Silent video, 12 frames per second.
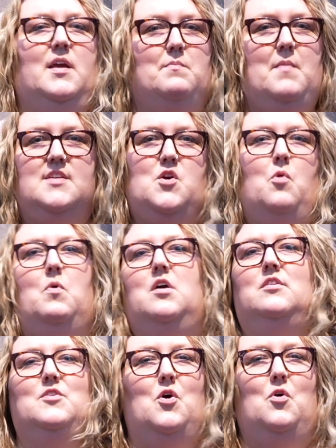makes our
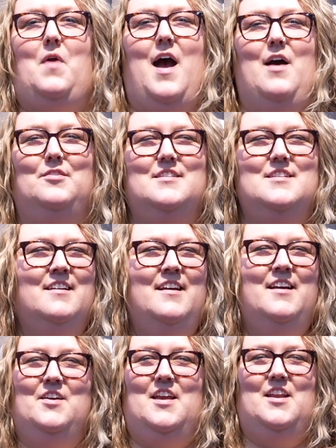world go round.
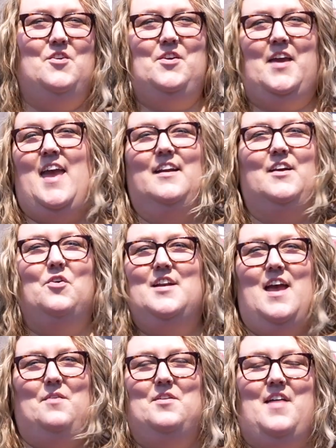You know, you can't go a
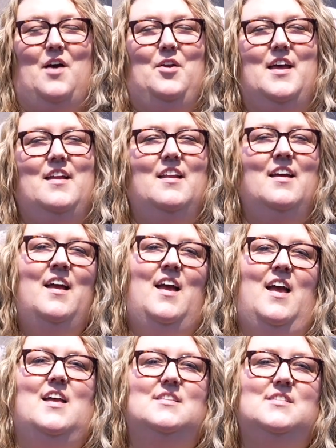day without it.
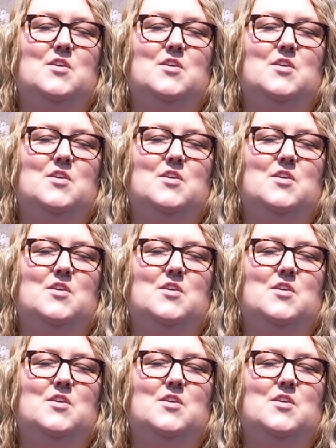And